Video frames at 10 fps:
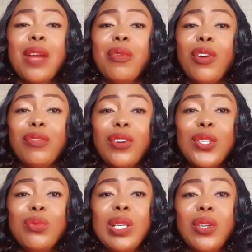Of
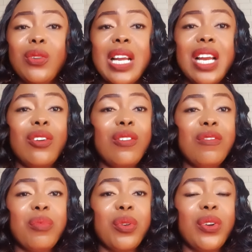course, we know that
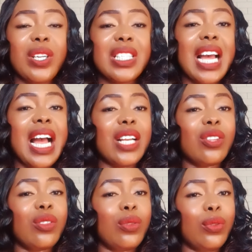Dove products
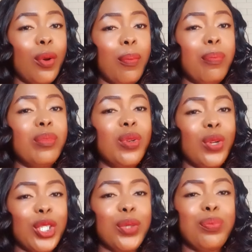are
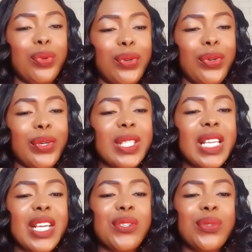top-notch product.
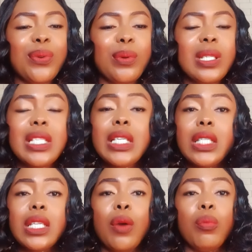So
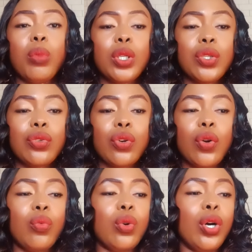this body
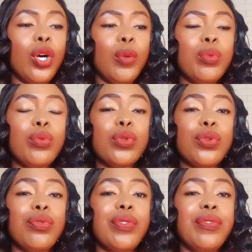scrub will help you
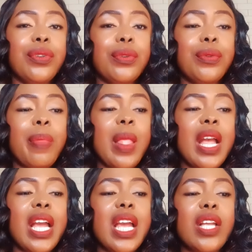to reveal
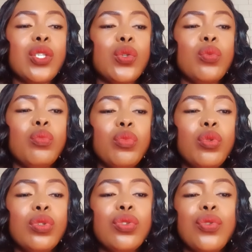a
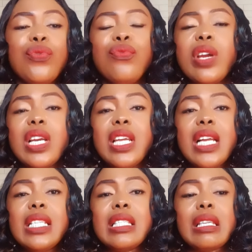smooth,
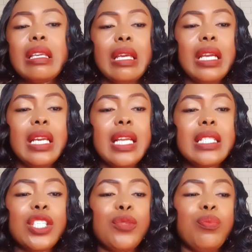radiant skin.
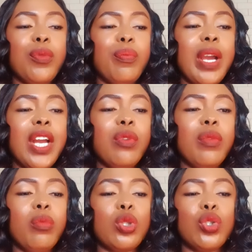It is prepared
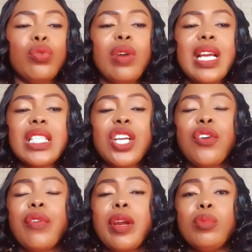with
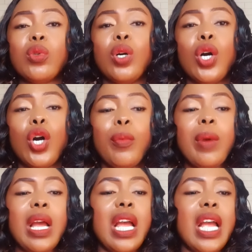moisturizing cream to
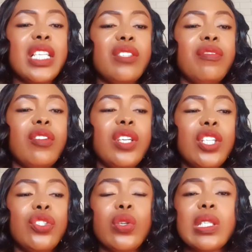help
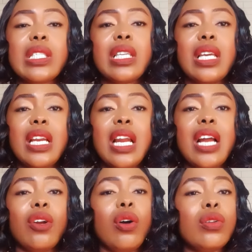exfoliate your skin
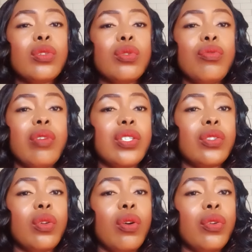and also
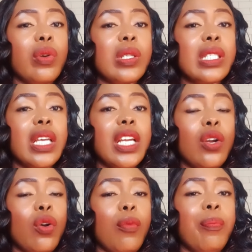restore your
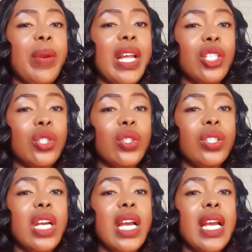skin
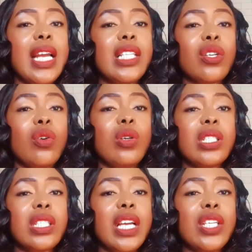complexion. It
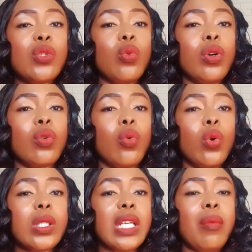contains
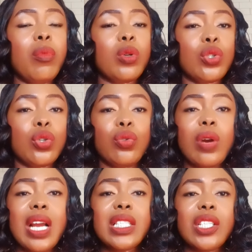1/4
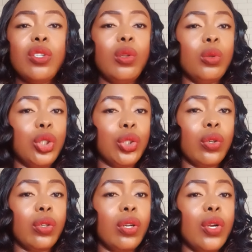moisturizing
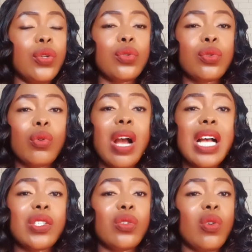lotion. So
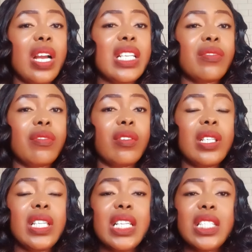as you're
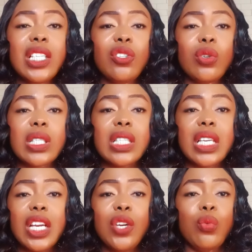exfoliating your
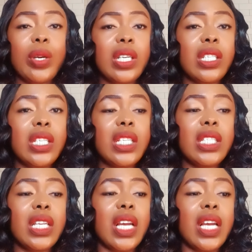skin with this